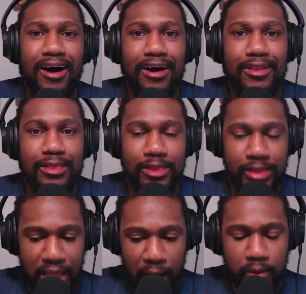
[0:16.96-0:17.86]

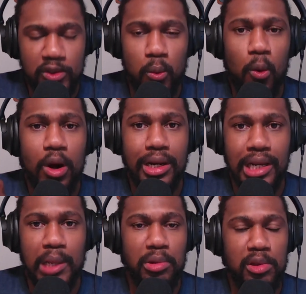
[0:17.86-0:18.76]
there is one
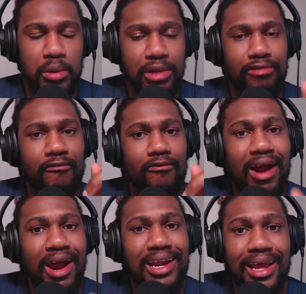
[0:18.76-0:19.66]
day between
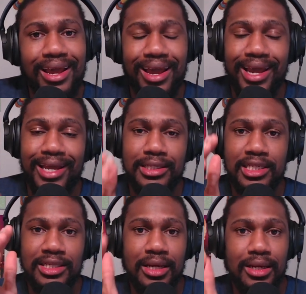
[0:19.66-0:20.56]
Friday and
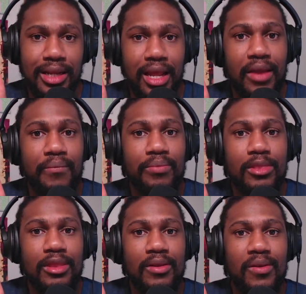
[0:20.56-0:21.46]
Sunday.
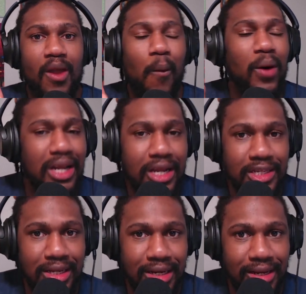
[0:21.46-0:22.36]
What day is
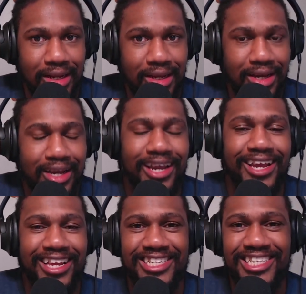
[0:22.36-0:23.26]
it?
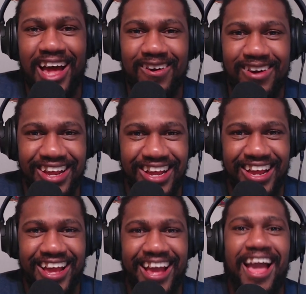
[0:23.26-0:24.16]
It's Saturday.
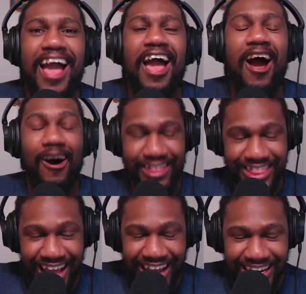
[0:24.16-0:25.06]
On
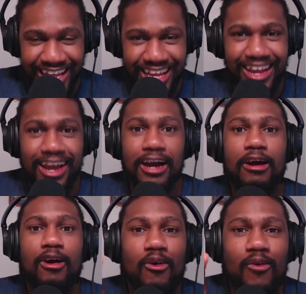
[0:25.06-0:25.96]
that day,
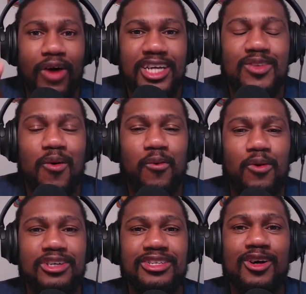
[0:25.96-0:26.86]
Christ
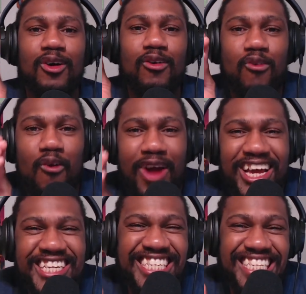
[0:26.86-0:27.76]
was
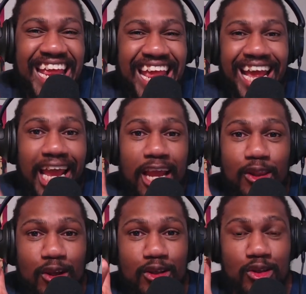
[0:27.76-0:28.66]
resting in
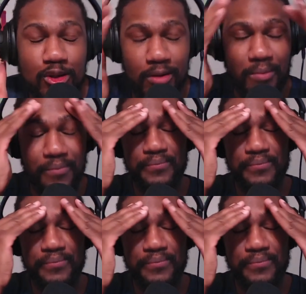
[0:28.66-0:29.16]
the tomb.